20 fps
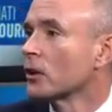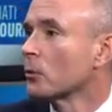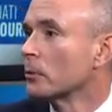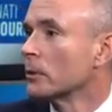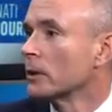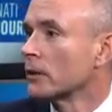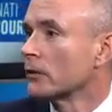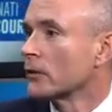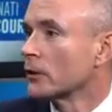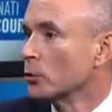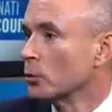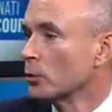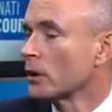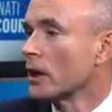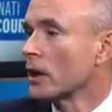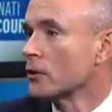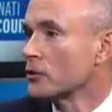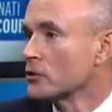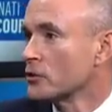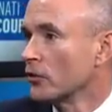It'll be at the Duke
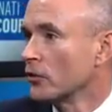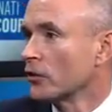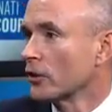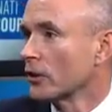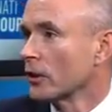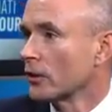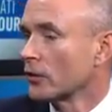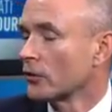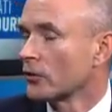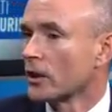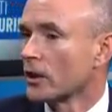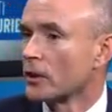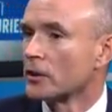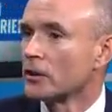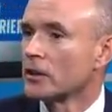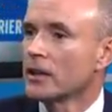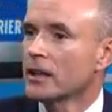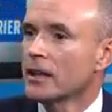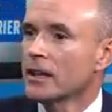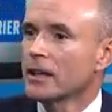Energy
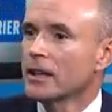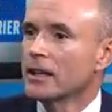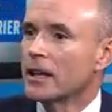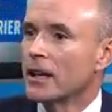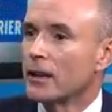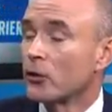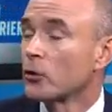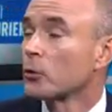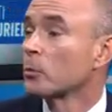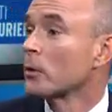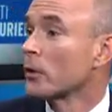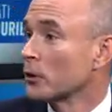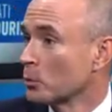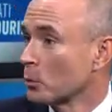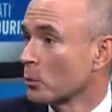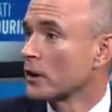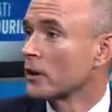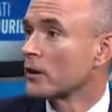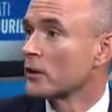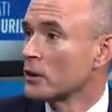Center. This will be the
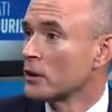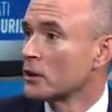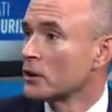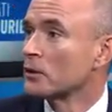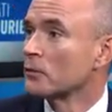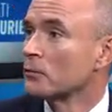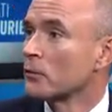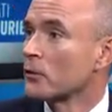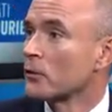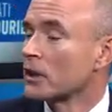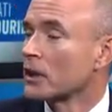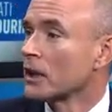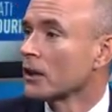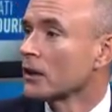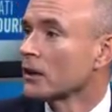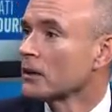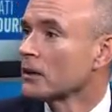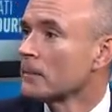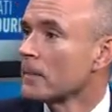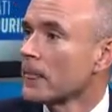20th year for the
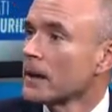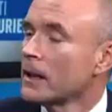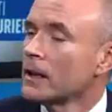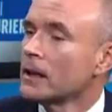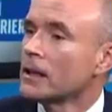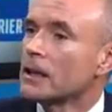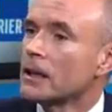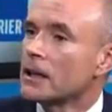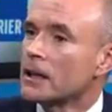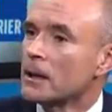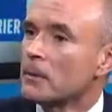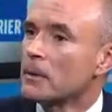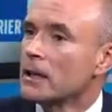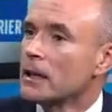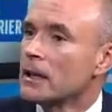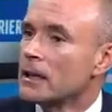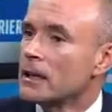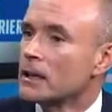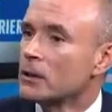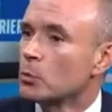gala.
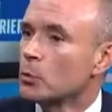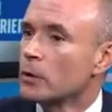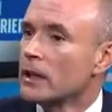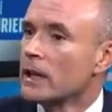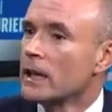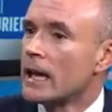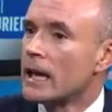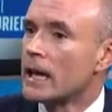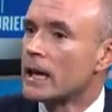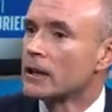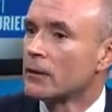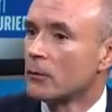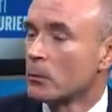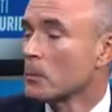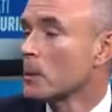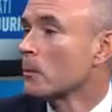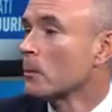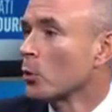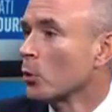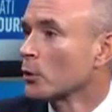And we had, I
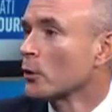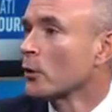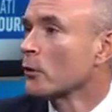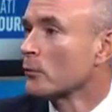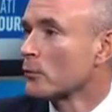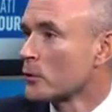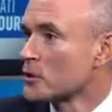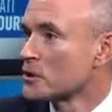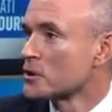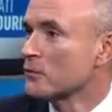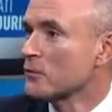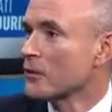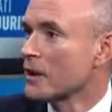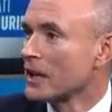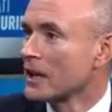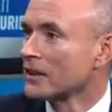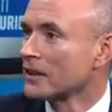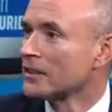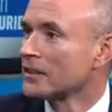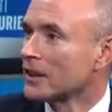remember going to the first
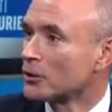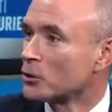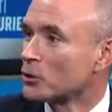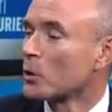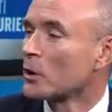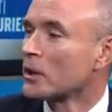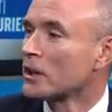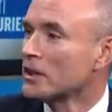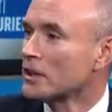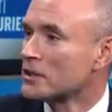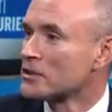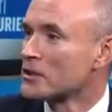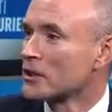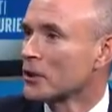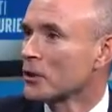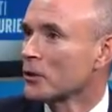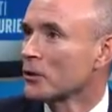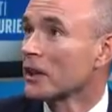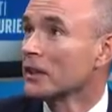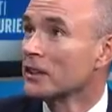event 20 years
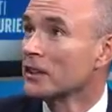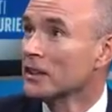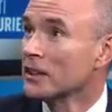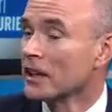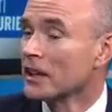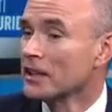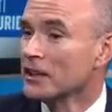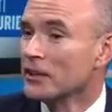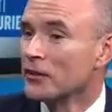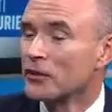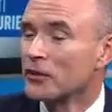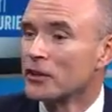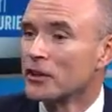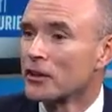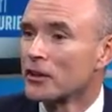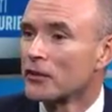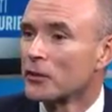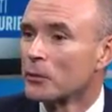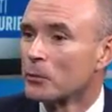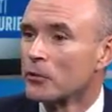ago,
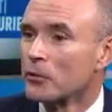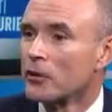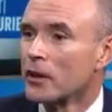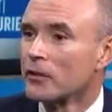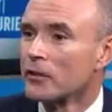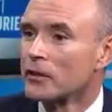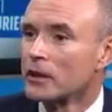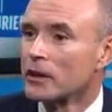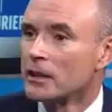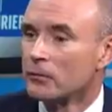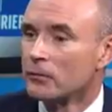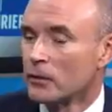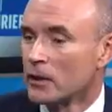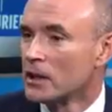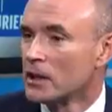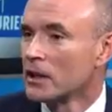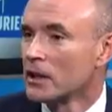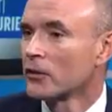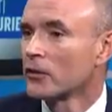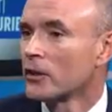1996. It was at the
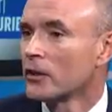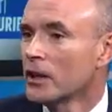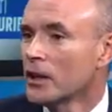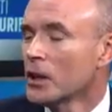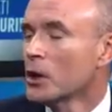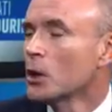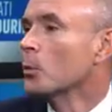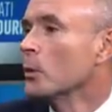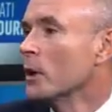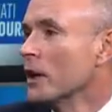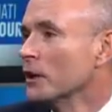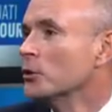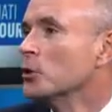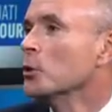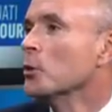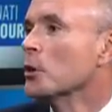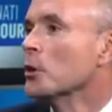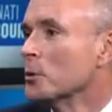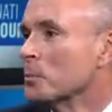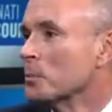Phoenix. We had
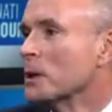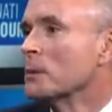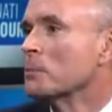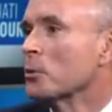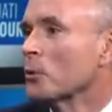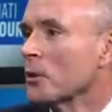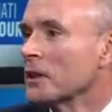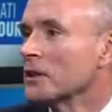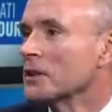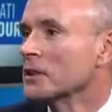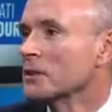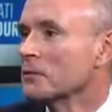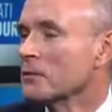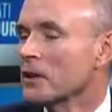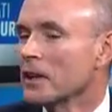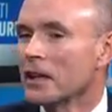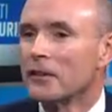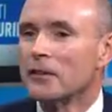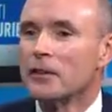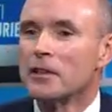200 people at the
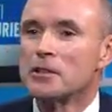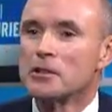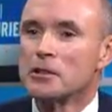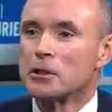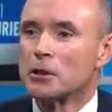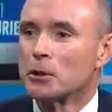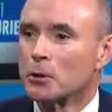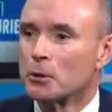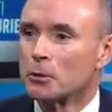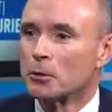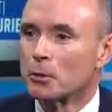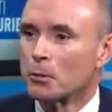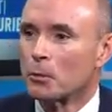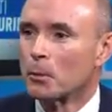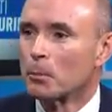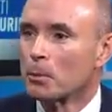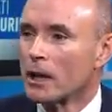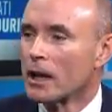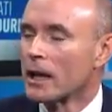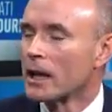event. This year,
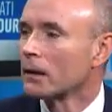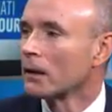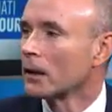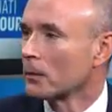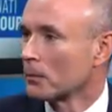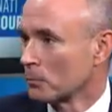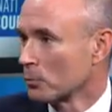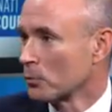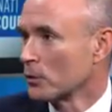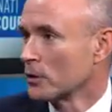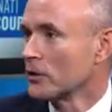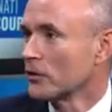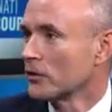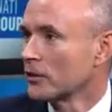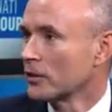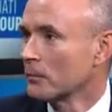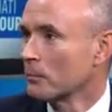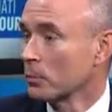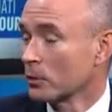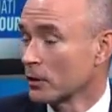we're
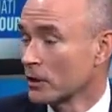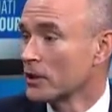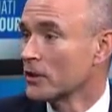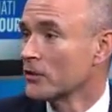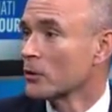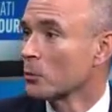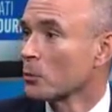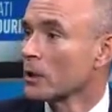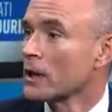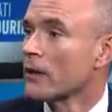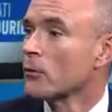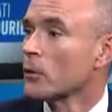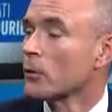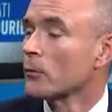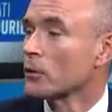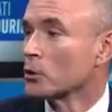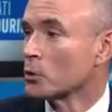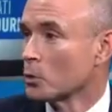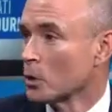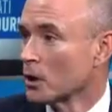pleased that we'll have
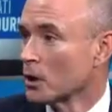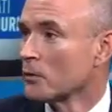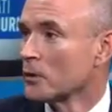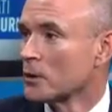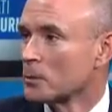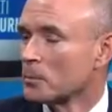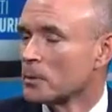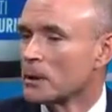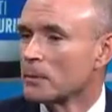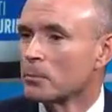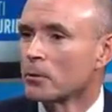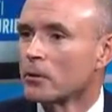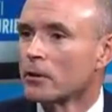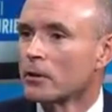over 1,200 people.